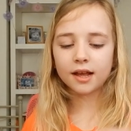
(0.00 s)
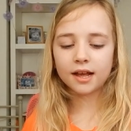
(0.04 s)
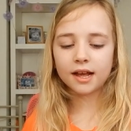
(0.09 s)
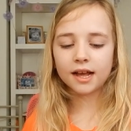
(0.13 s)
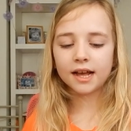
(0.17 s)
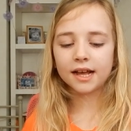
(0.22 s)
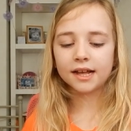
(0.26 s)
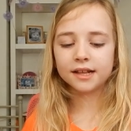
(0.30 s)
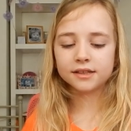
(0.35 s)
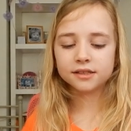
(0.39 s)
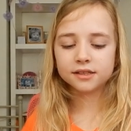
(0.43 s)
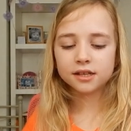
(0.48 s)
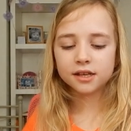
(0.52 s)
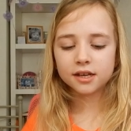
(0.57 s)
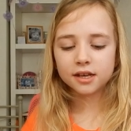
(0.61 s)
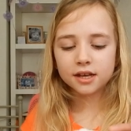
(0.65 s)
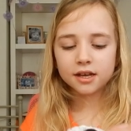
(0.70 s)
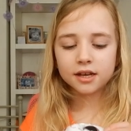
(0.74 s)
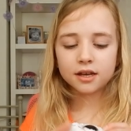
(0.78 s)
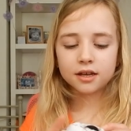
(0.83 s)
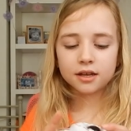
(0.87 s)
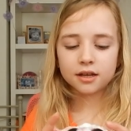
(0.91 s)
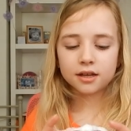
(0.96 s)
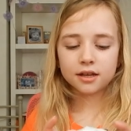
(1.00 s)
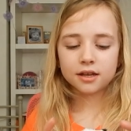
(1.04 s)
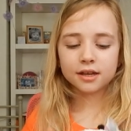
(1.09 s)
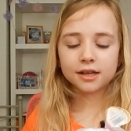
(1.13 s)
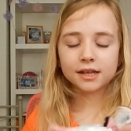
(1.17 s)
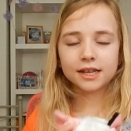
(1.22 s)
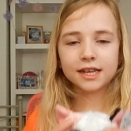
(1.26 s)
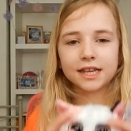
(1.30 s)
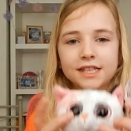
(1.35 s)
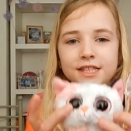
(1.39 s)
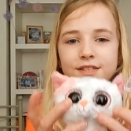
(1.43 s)
And
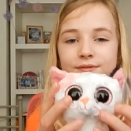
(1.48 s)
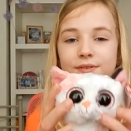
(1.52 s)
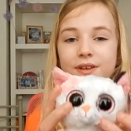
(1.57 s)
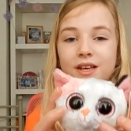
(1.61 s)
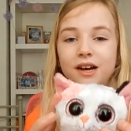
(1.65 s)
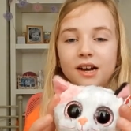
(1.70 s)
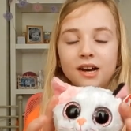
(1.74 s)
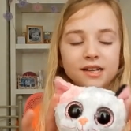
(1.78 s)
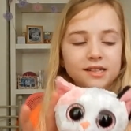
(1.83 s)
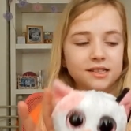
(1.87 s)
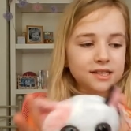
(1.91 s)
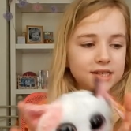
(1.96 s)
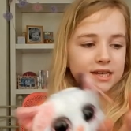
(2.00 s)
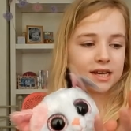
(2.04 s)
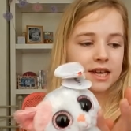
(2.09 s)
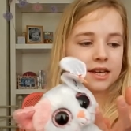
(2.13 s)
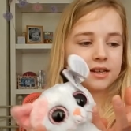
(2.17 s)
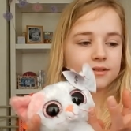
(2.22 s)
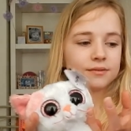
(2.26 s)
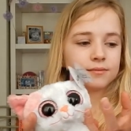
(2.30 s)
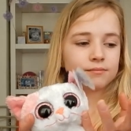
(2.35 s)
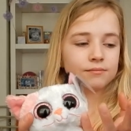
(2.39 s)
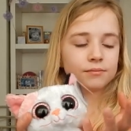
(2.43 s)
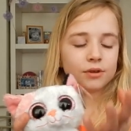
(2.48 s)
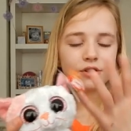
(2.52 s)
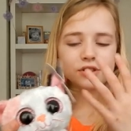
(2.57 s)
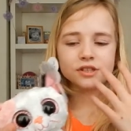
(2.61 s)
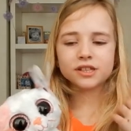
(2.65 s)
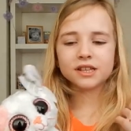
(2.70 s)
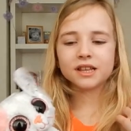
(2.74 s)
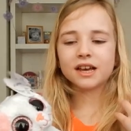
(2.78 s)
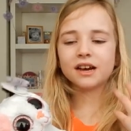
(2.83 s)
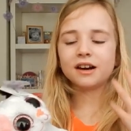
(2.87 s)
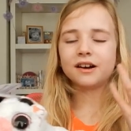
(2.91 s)
glittery eyes again.
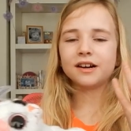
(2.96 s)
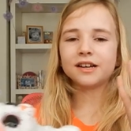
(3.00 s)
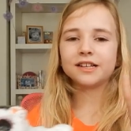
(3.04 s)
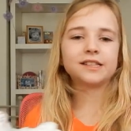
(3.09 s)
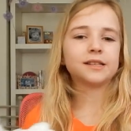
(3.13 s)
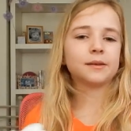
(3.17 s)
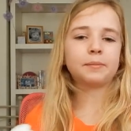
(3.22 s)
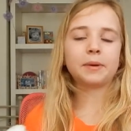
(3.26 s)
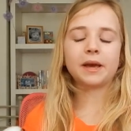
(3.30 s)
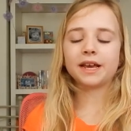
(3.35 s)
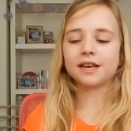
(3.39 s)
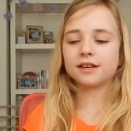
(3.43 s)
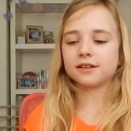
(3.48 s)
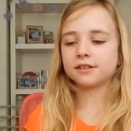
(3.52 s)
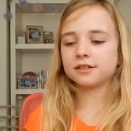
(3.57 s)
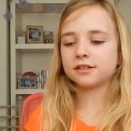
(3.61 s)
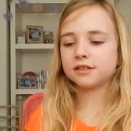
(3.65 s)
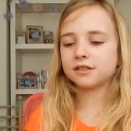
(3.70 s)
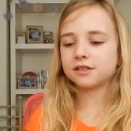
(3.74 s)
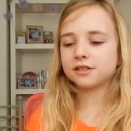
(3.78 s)
Most of their eyes are pink.